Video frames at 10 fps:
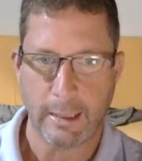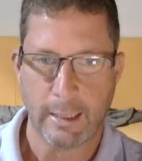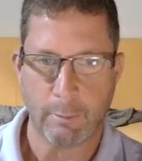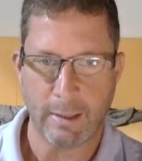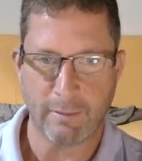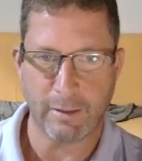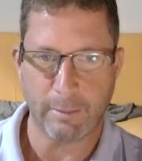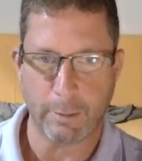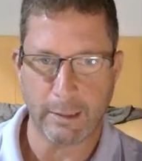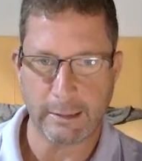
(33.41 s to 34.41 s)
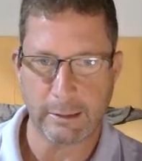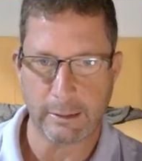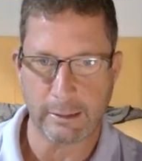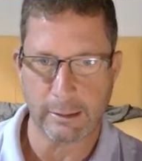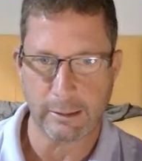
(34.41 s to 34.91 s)
And wherever I place
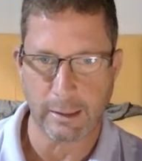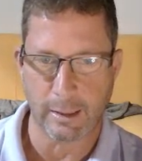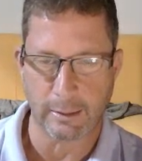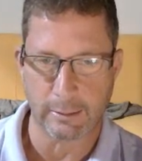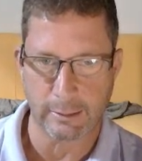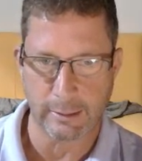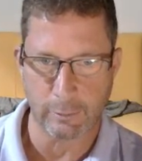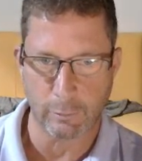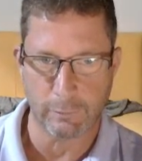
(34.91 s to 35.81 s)
this, the center of the